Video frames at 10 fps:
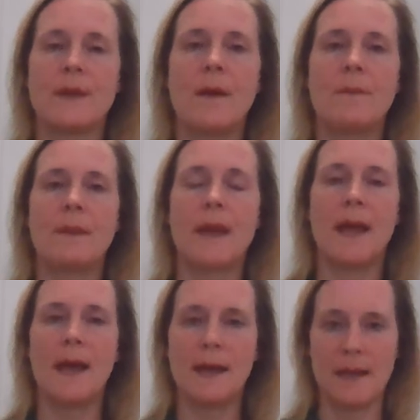Top of the
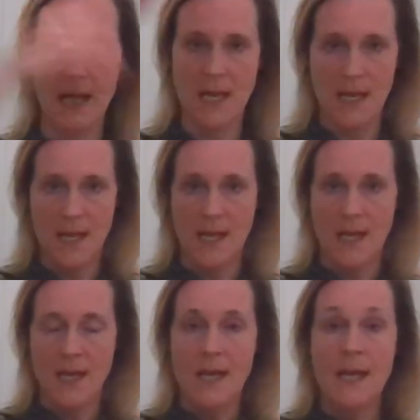head.
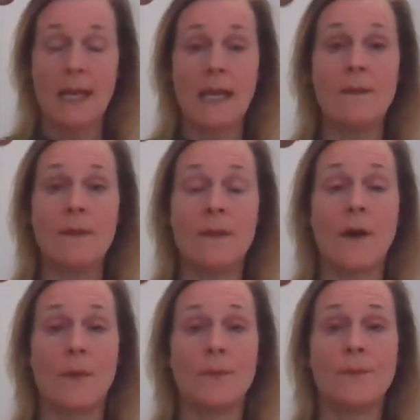Even
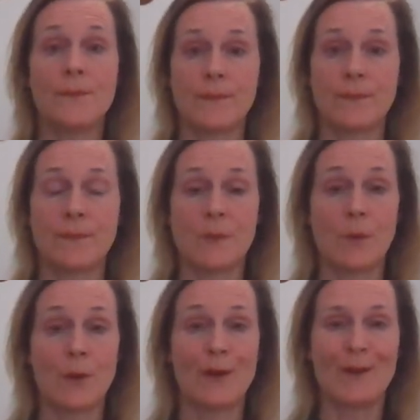though, and
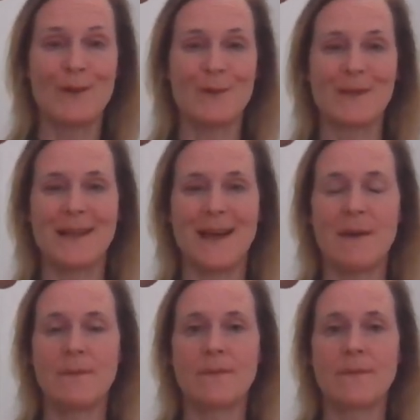we're going to close it
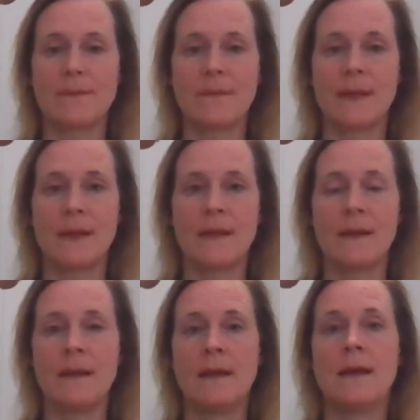up,
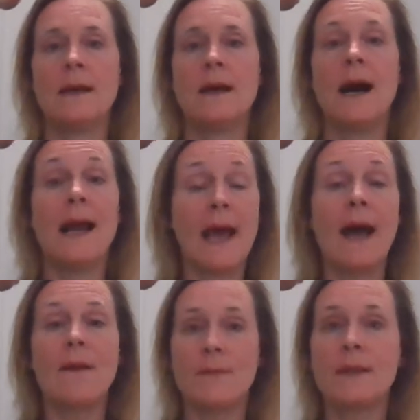I
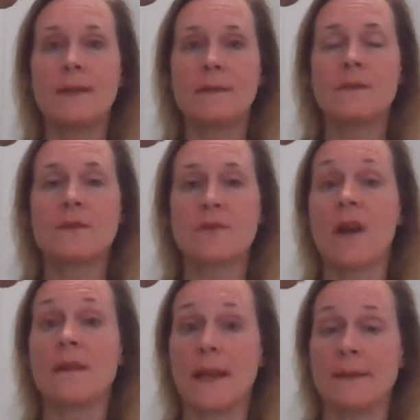have been
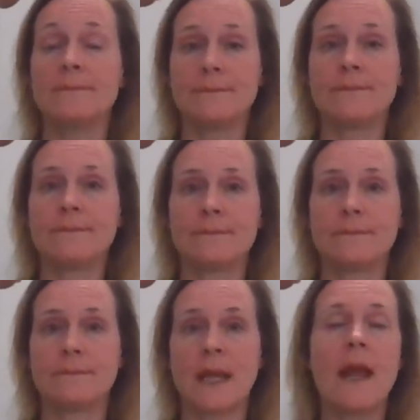struggling
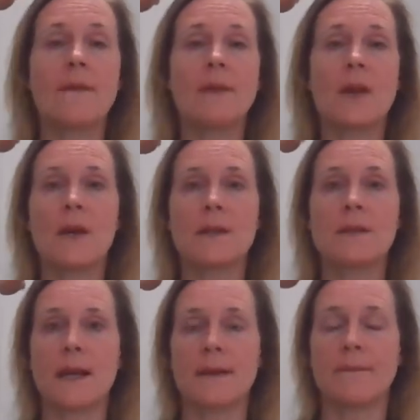and having a hard
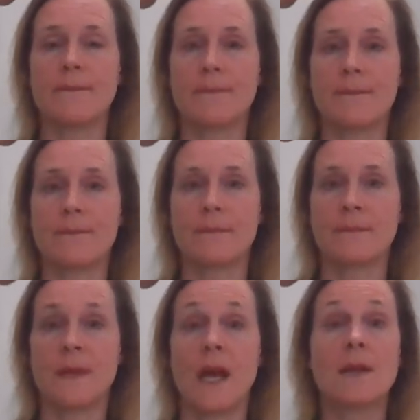time
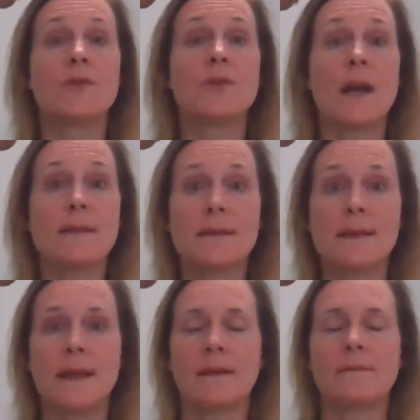
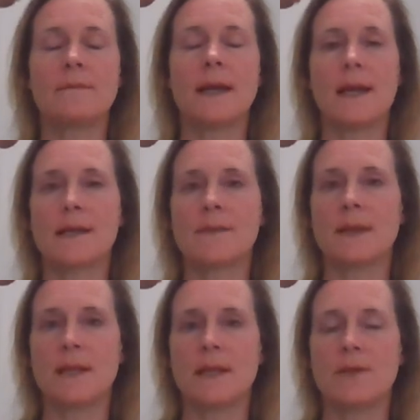adjusting my
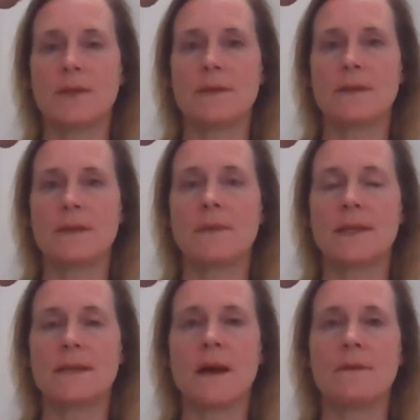expectations of
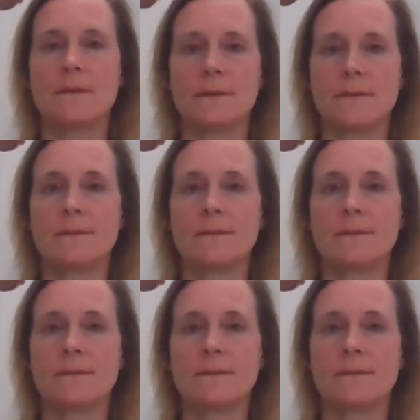myself.